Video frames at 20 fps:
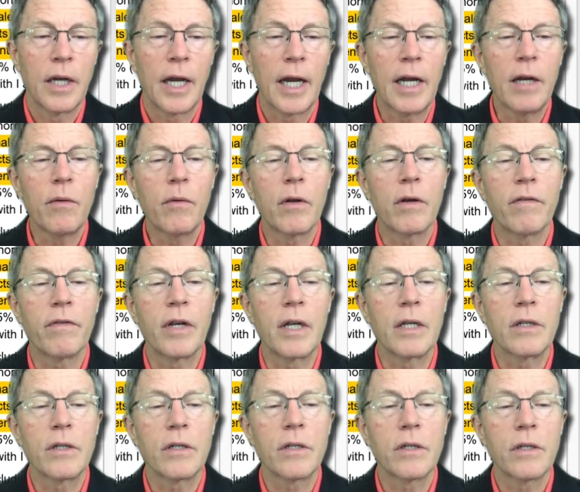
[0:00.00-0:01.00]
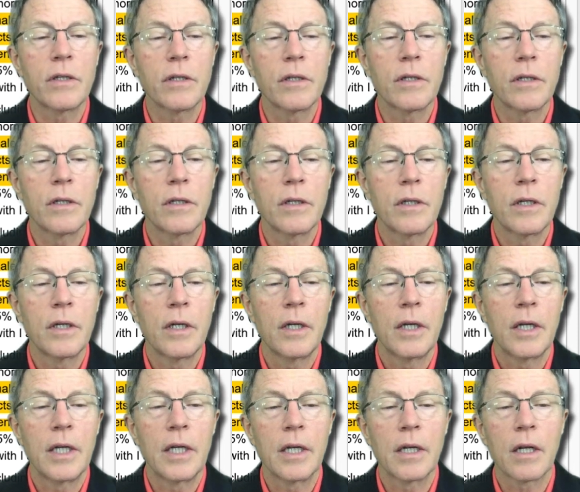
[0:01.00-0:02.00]
81 events
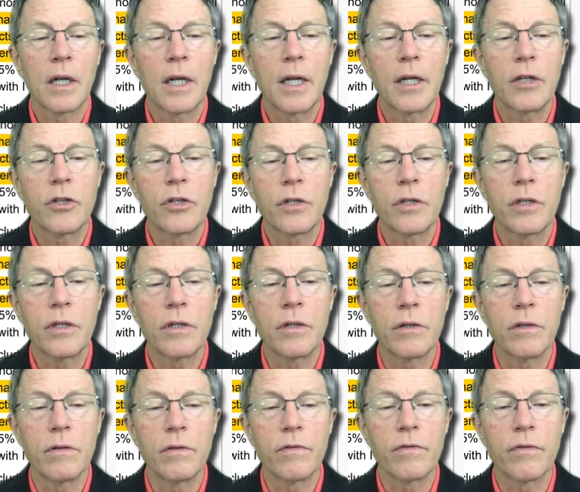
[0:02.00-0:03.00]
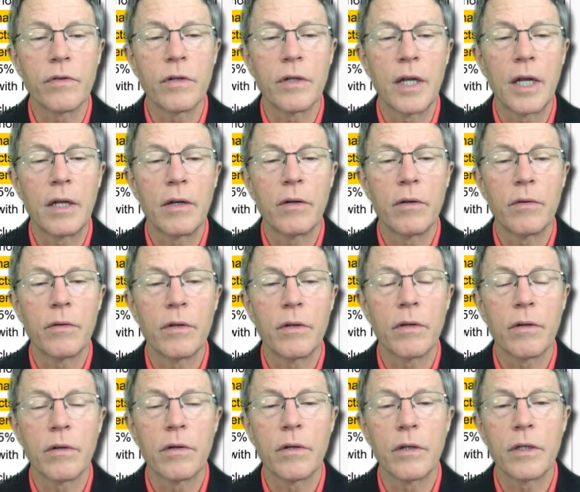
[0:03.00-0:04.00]
in class two for
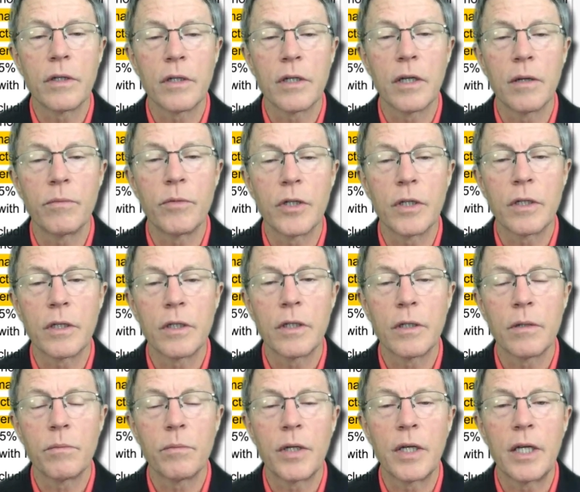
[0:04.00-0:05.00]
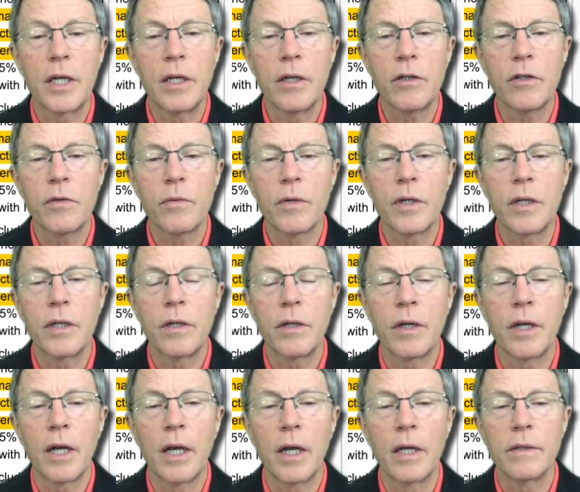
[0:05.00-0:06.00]
930 subjects. But here's where you
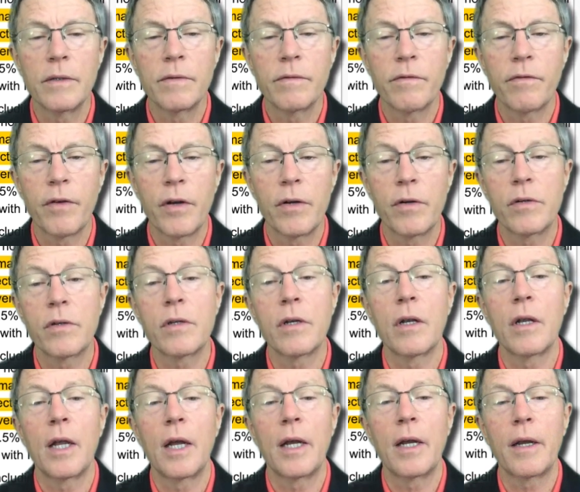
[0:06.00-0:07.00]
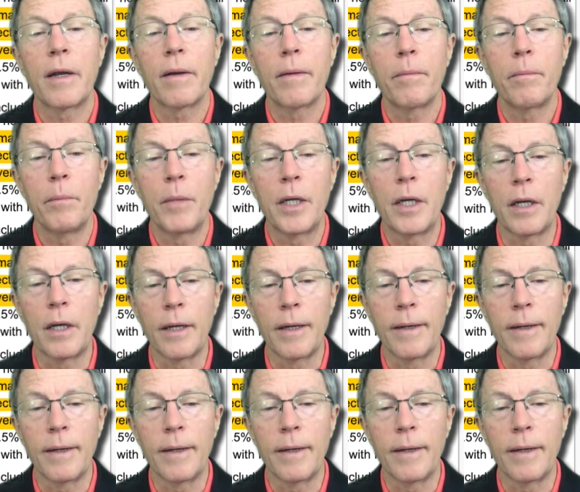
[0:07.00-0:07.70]
got folks like me.